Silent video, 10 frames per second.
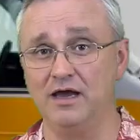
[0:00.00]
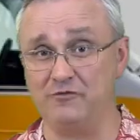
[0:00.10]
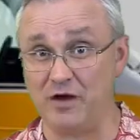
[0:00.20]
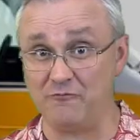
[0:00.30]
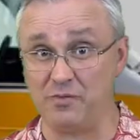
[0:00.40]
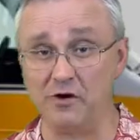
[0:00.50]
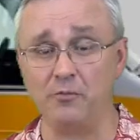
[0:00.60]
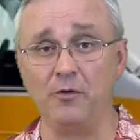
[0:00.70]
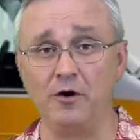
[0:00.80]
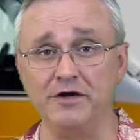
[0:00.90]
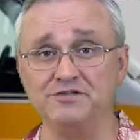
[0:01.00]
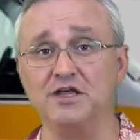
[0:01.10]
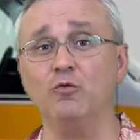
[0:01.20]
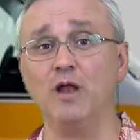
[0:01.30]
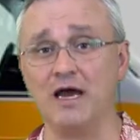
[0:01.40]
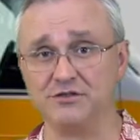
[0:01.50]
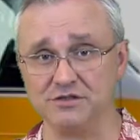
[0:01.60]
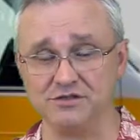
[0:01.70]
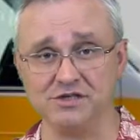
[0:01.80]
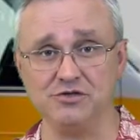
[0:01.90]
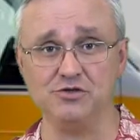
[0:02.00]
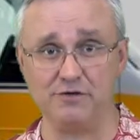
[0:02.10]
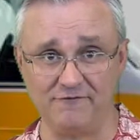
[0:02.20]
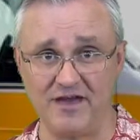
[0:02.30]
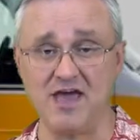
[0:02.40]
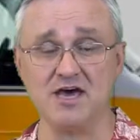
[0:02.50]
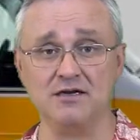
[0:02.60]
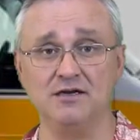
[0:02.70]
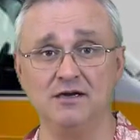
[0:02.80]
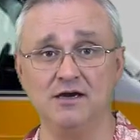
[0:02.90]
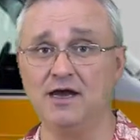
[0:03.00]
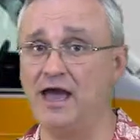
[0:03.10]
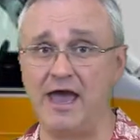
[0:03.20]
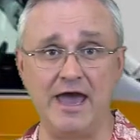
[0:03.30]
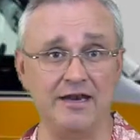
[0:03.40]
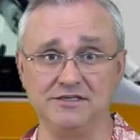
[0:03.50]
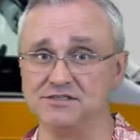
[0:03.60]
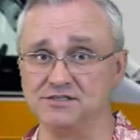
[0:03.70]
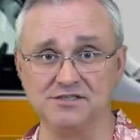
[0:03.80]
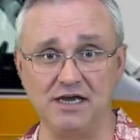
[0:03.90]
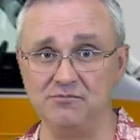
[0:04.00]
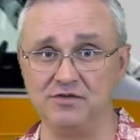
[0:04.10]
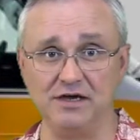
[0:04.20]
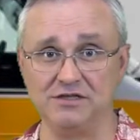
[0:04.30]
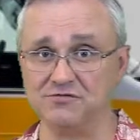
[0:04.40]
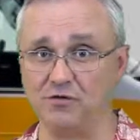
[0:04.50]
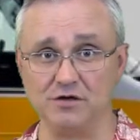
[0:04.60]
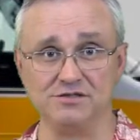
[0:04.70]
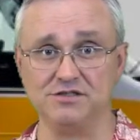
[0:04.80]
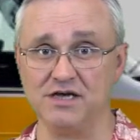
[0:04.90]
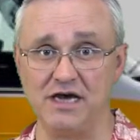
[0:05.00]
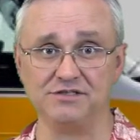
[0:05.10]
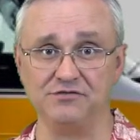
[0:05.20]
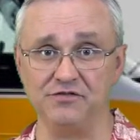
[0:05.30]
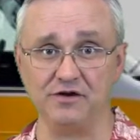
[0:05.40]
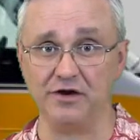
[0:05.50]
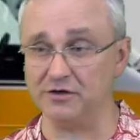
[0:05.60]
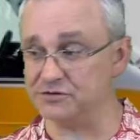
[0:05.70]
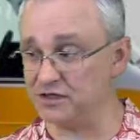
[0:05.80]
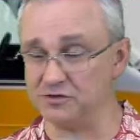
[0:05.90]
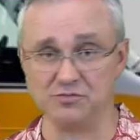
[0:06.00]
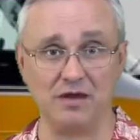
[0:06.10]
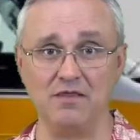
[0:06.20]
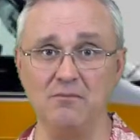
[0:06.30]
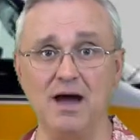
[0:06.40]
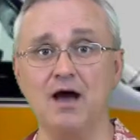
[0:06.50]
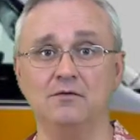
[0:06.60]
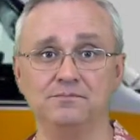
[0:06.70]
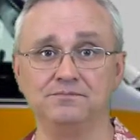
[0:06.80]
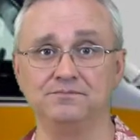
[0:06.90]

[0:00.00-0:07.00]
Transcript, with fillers: If you have bigger parties, they will actually send you a van, and it's the same thing as far as the taxi fare goes. It goes by the mile.